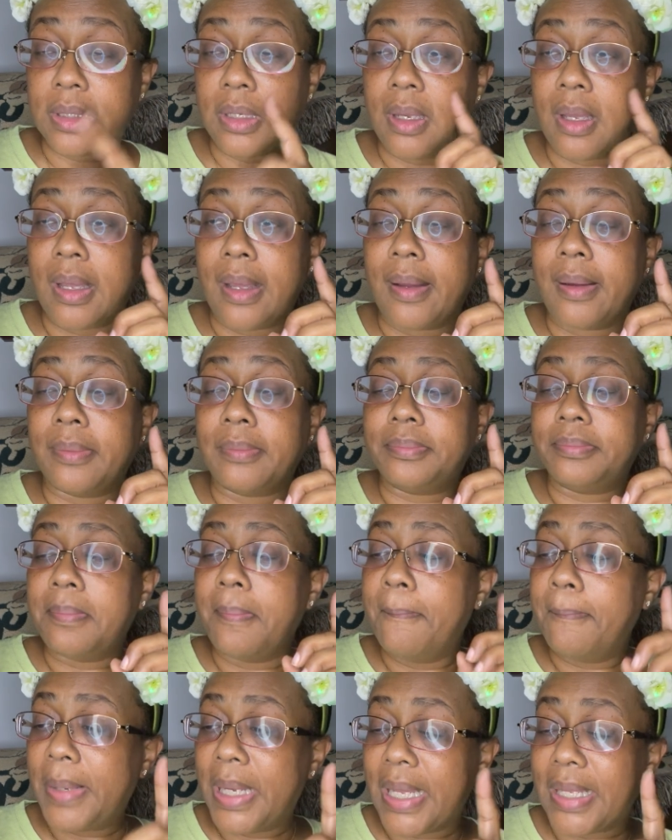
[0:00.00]
Um,
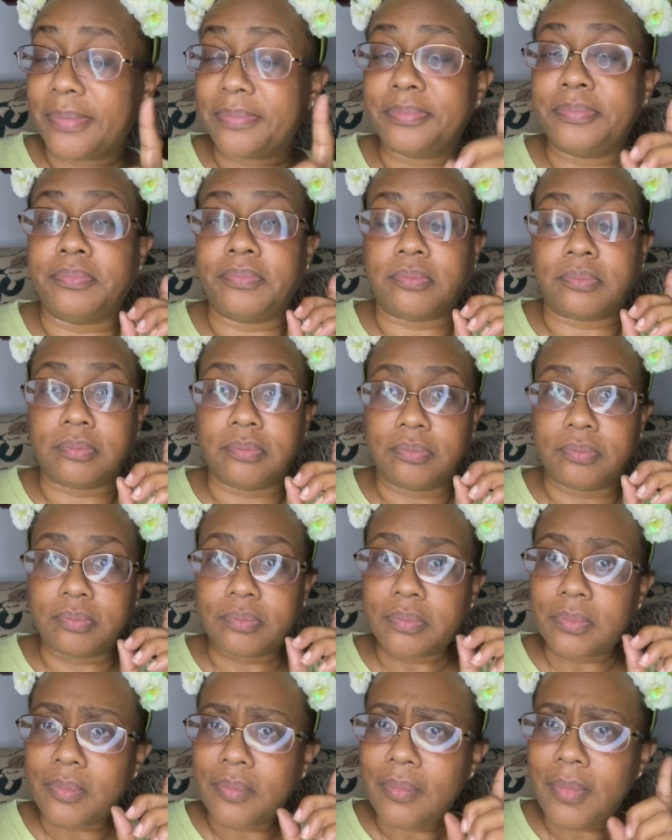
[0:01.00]
but
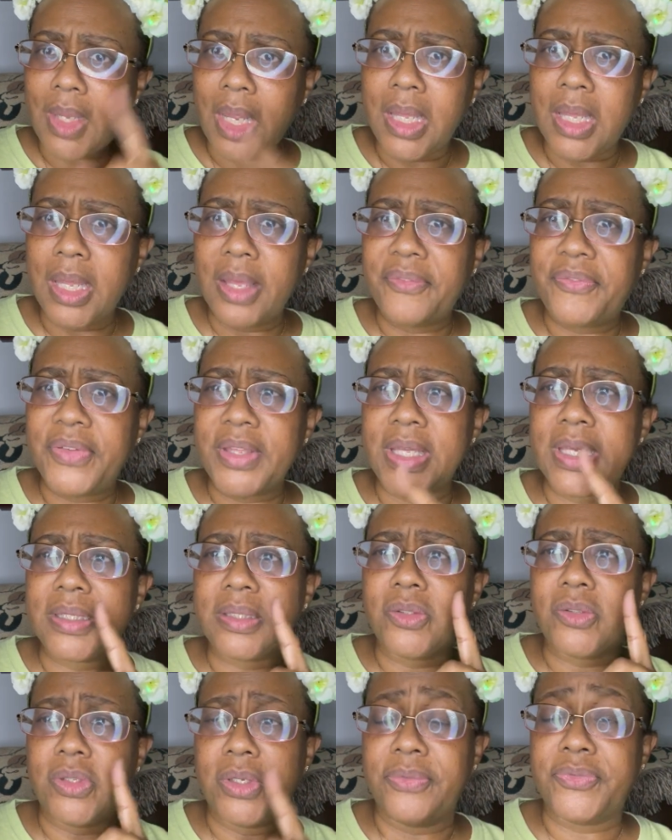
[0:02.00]
if it
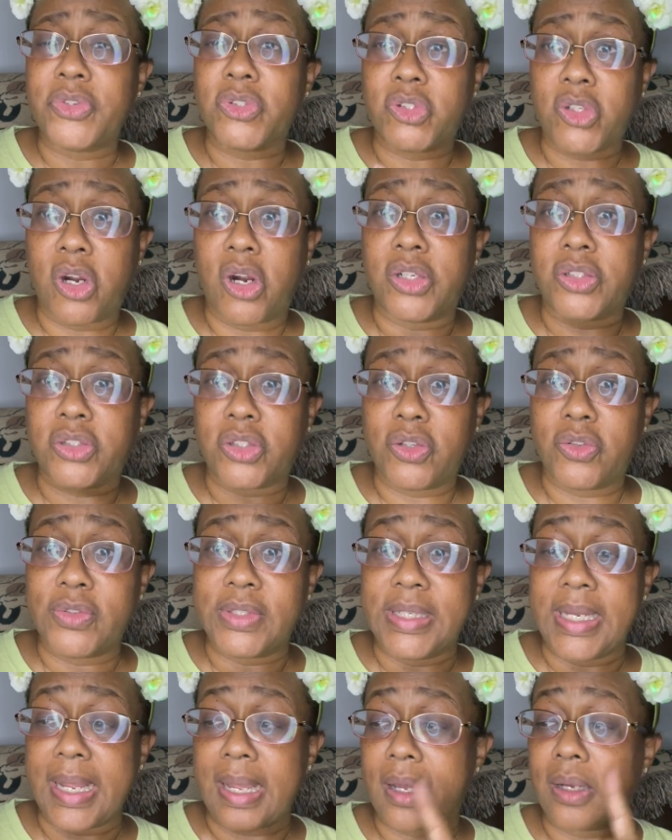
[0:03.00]
if your charge goes
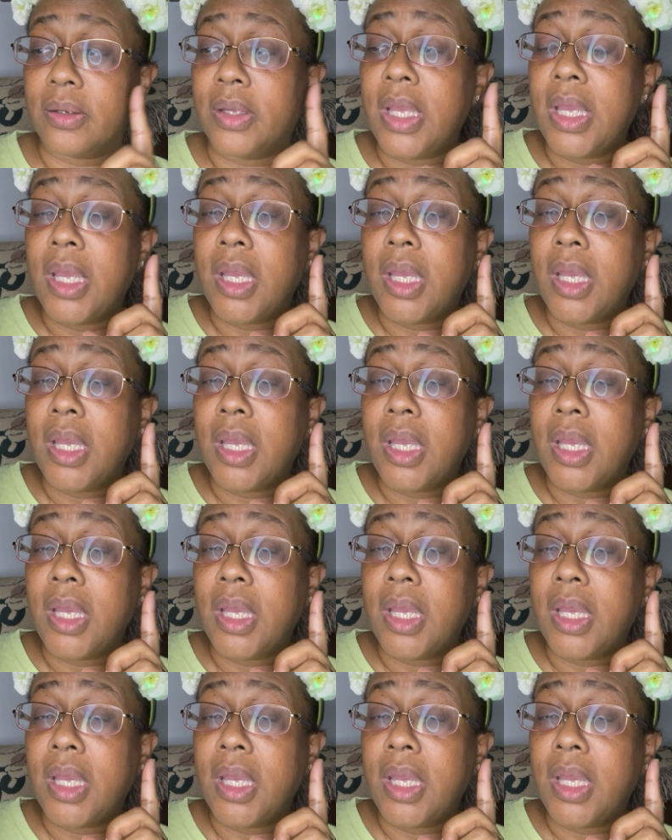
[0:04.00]
down